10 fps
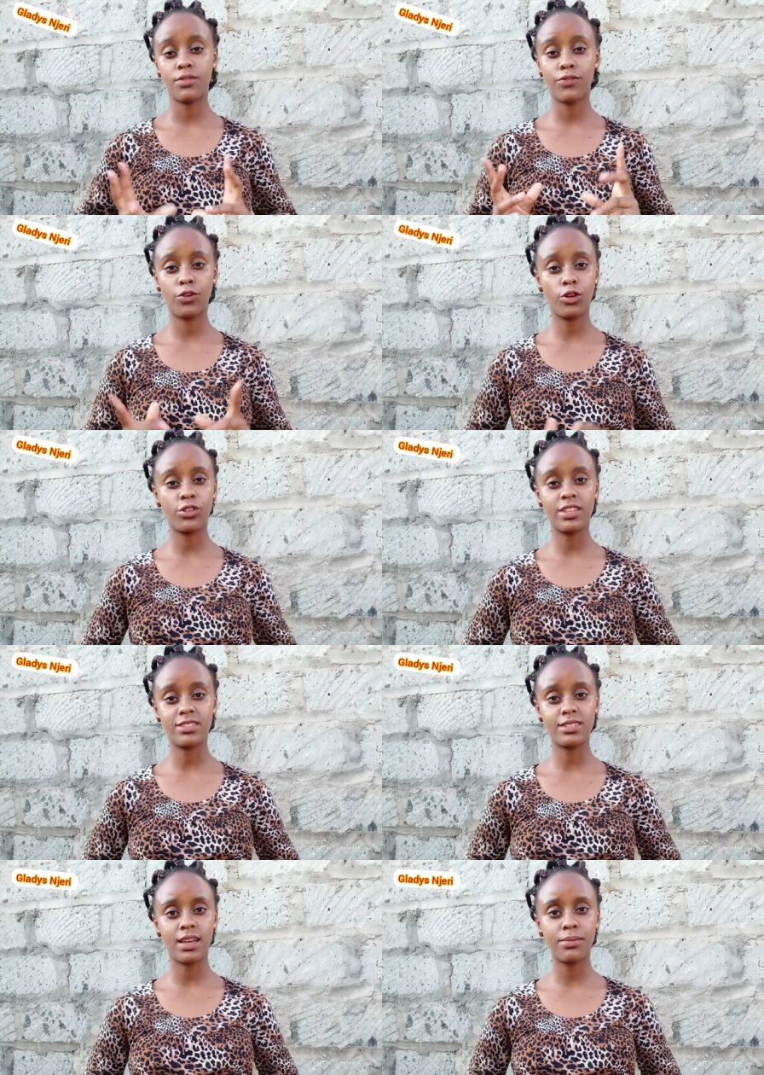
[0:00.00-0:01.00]
follow this
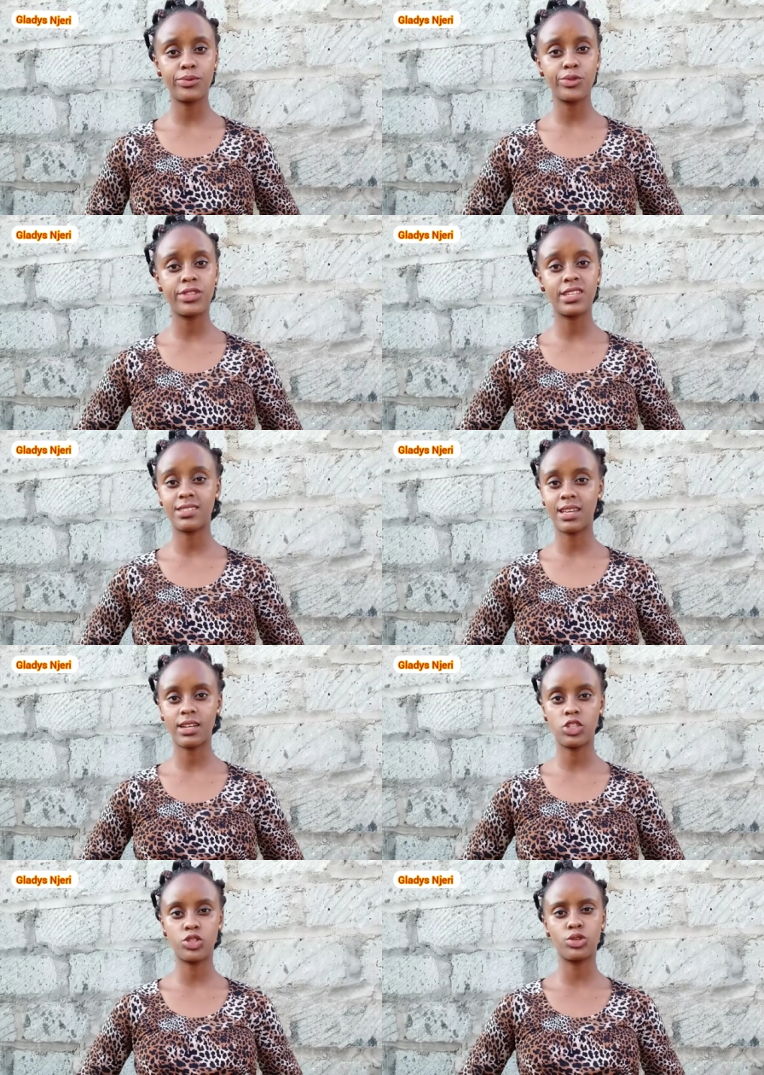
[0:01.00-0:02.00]
step, do the
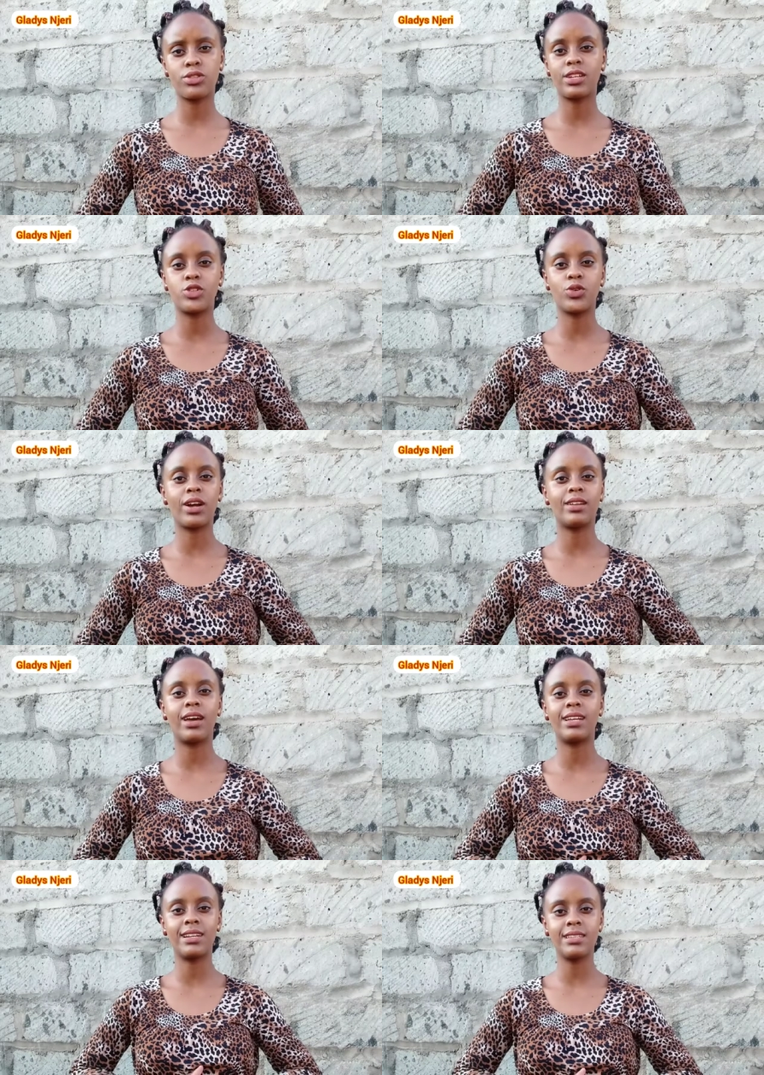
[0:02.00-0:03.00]
search, so that you can
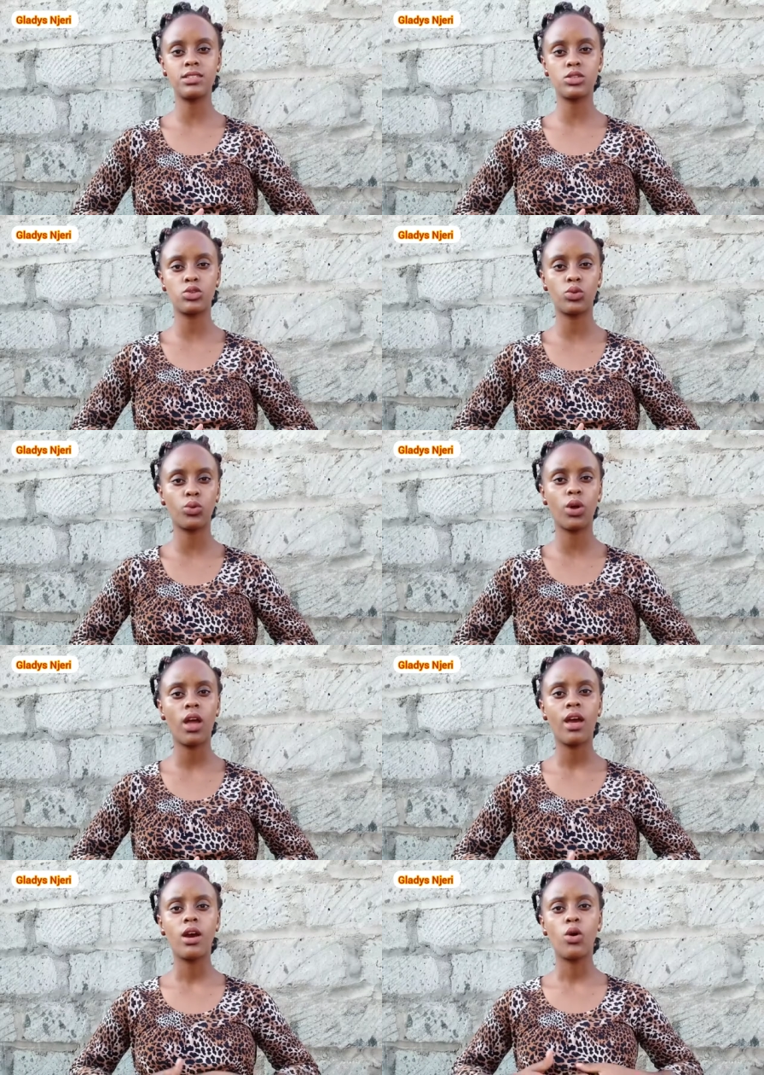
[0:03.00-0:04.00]
at least know
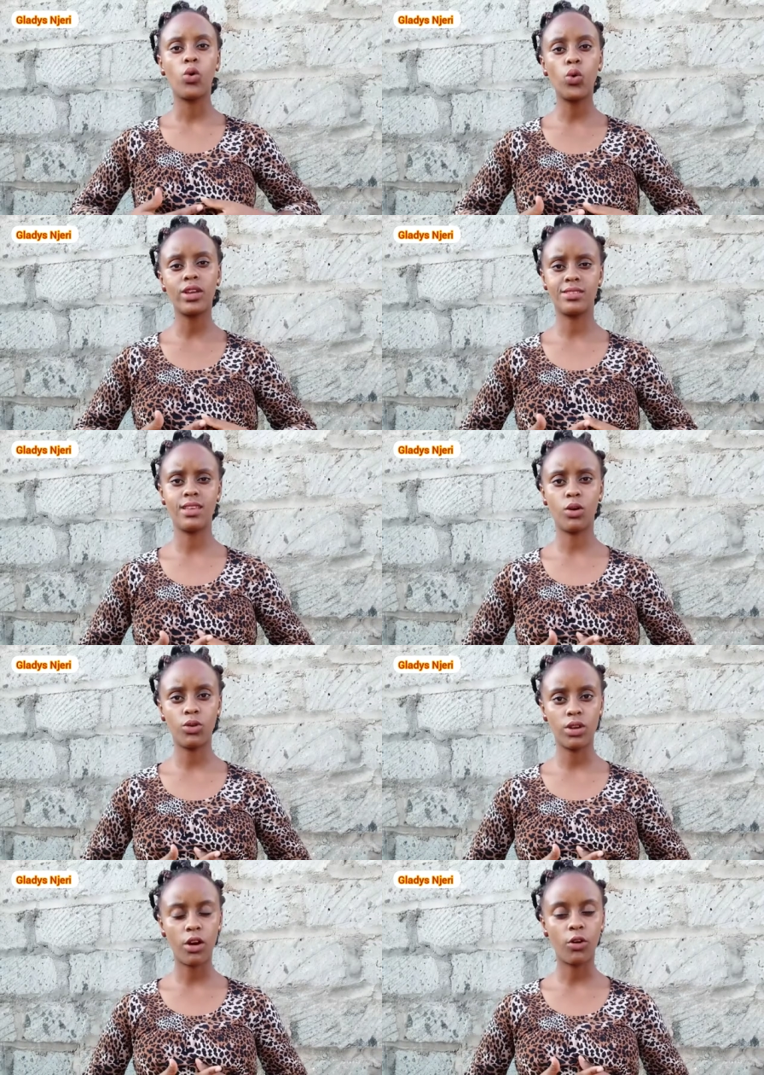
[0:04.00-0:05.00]
who is the
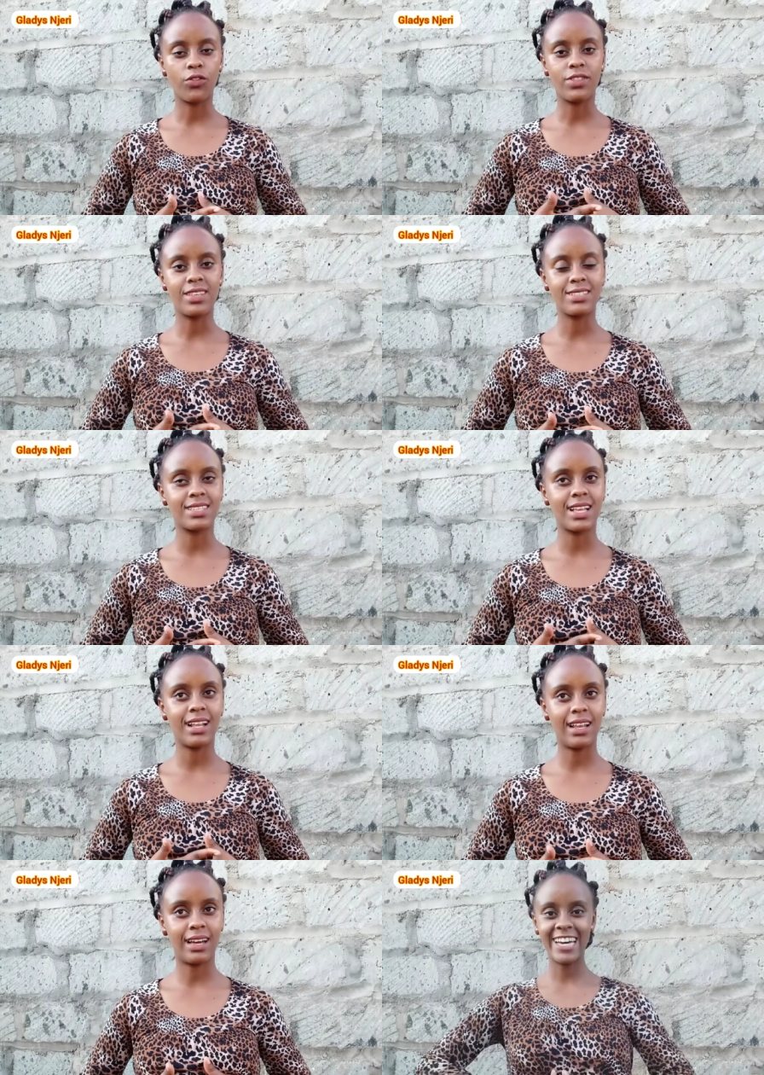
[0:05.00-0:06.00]
owner of this
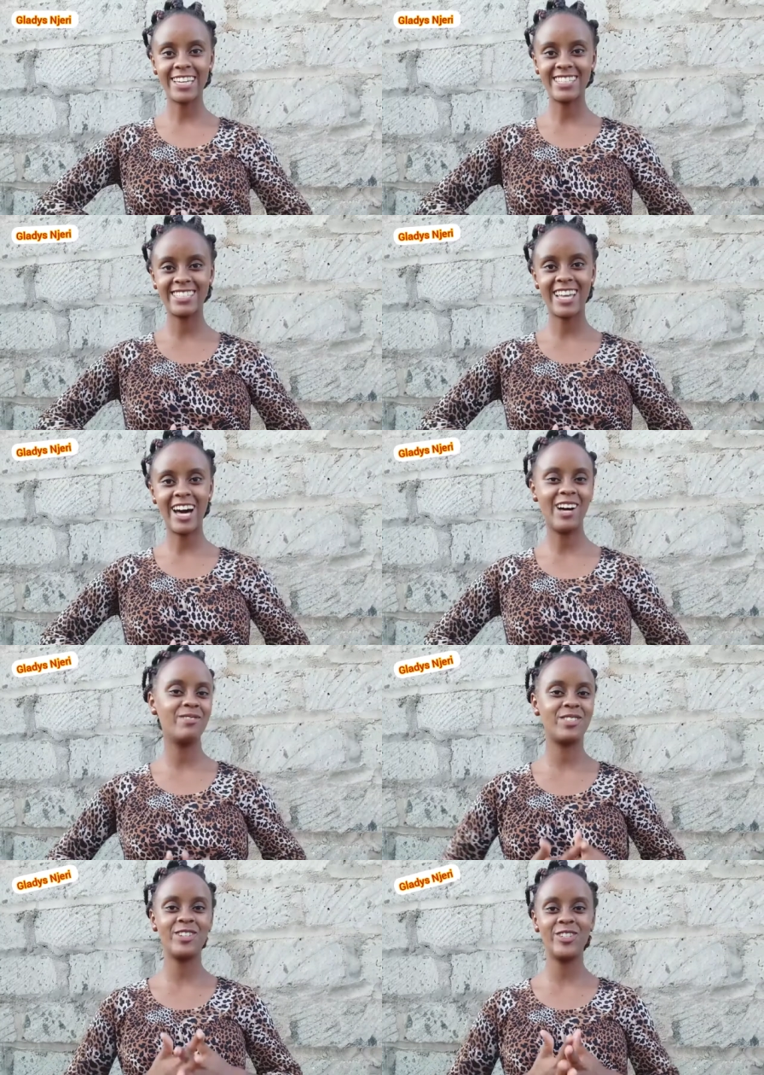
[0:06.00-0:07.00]
land. Guys, I'm
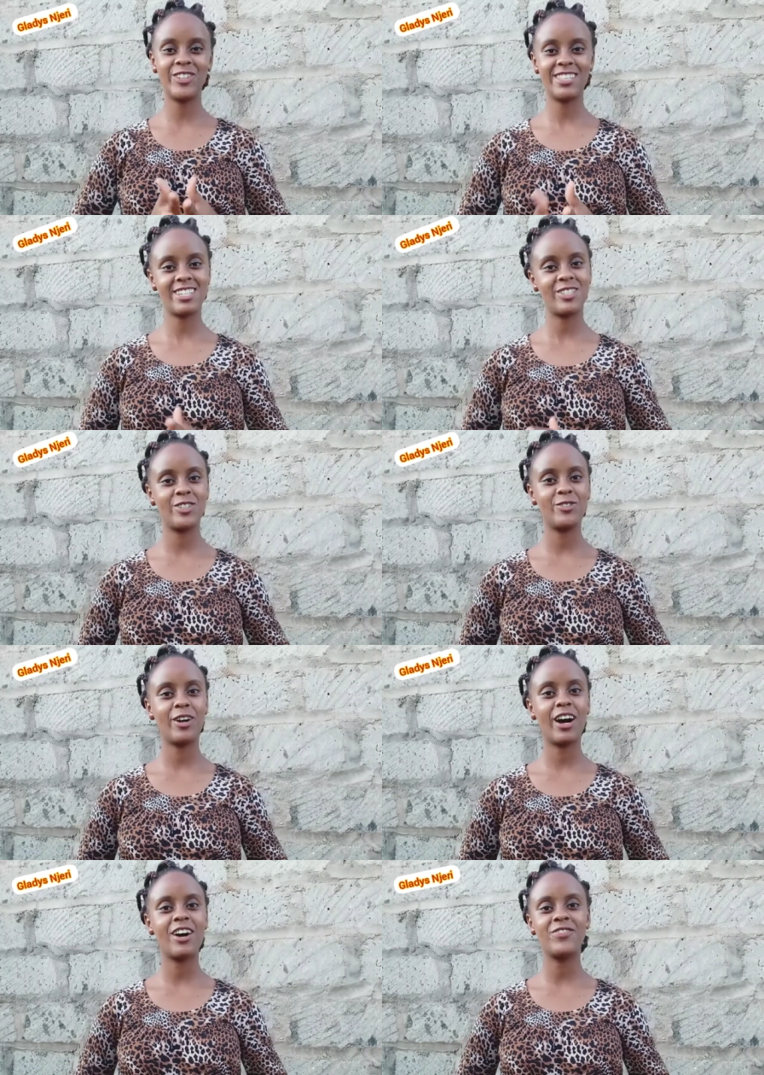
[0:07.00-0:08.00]
so sure that you
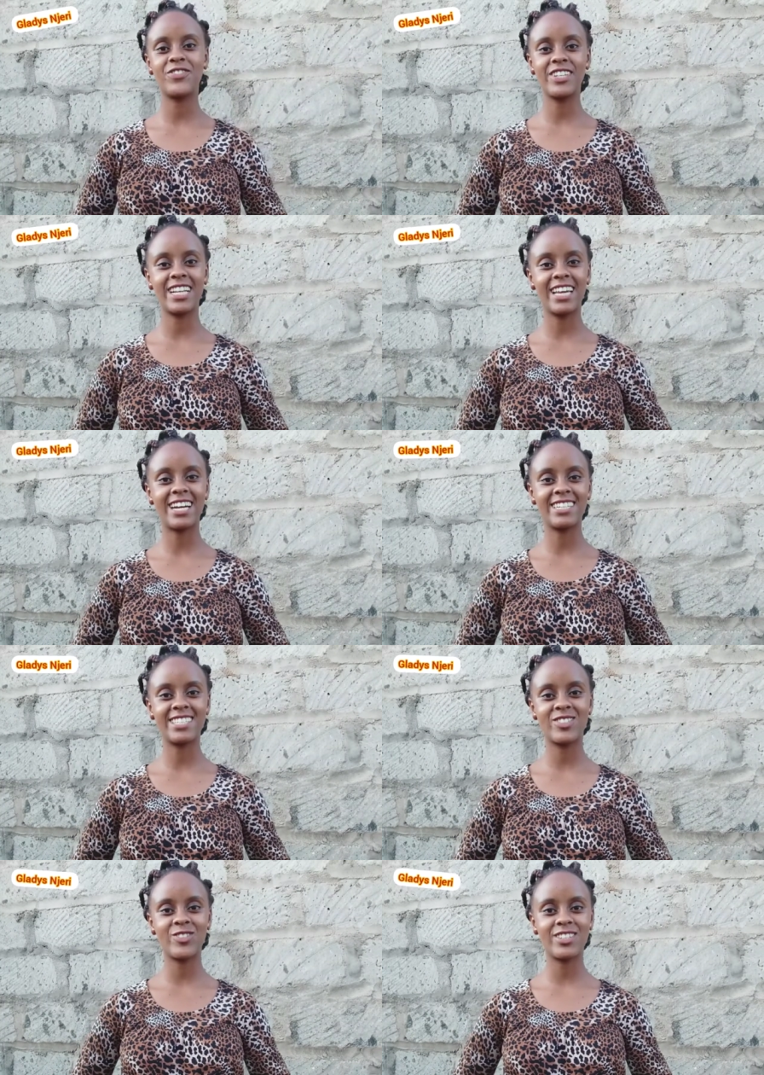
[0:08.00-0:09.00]
have really
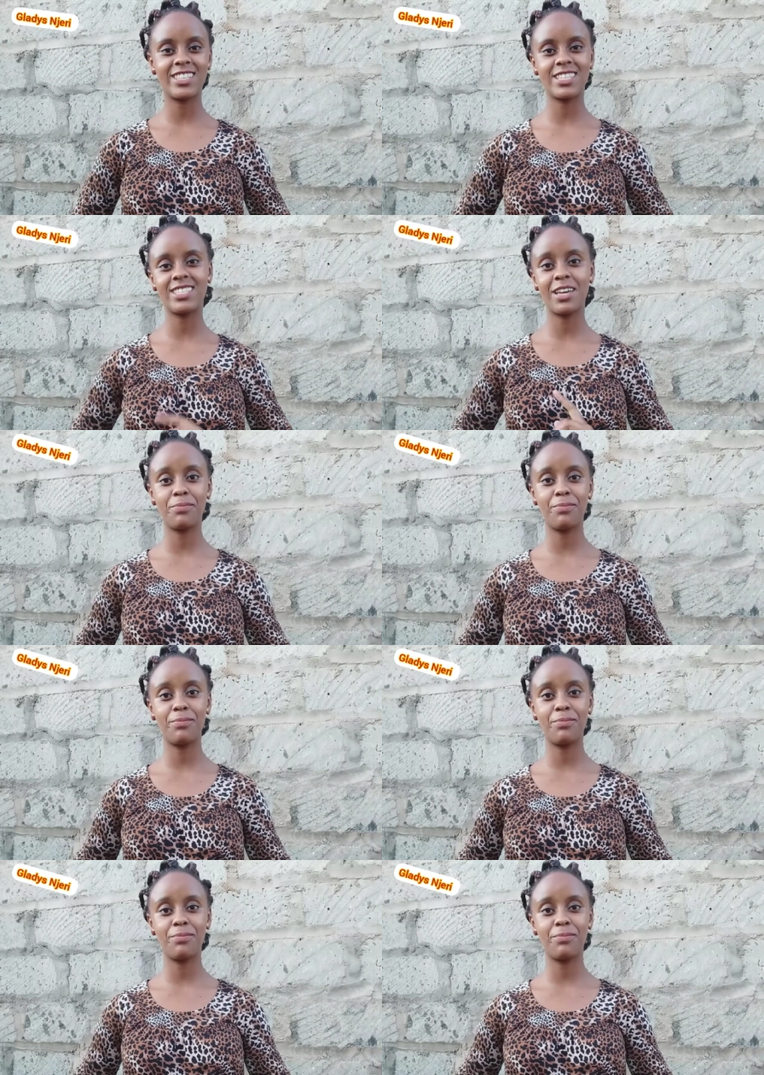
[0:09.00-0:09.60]
understood the step